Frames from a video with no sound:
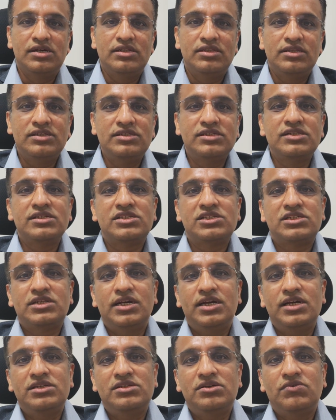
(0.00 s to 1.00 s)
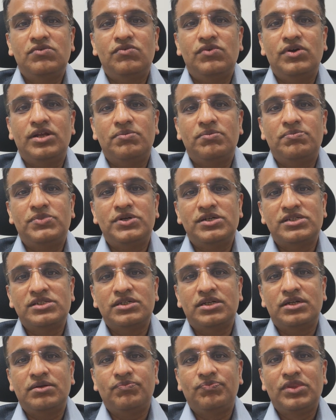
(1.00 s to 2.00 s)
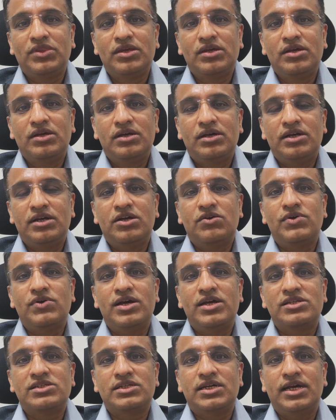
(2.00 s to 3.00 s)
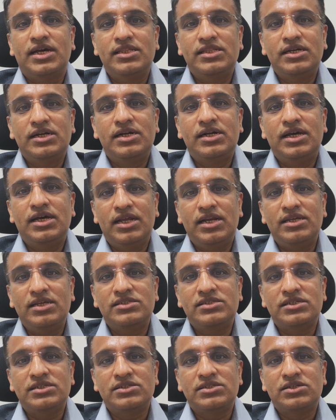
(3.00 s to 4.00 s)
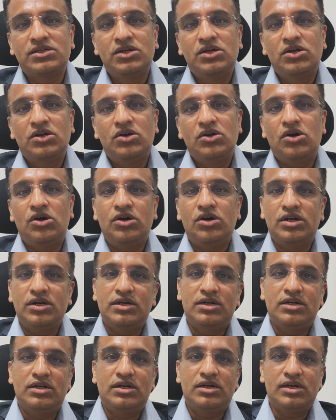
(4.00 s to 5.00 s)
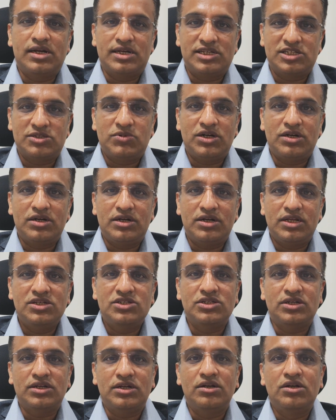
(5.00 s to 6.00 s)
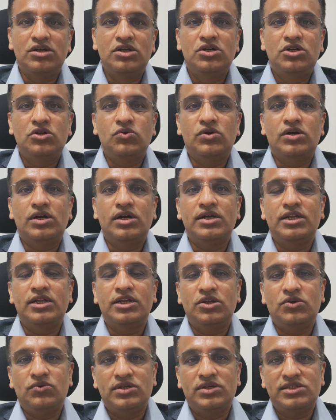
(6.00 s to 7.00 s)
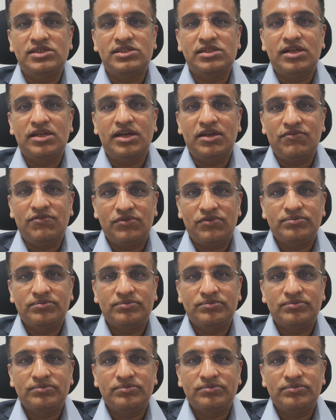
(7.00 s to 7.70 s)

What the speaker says: This is a stage where a person requires either dialysis or a transplantation to continue his life.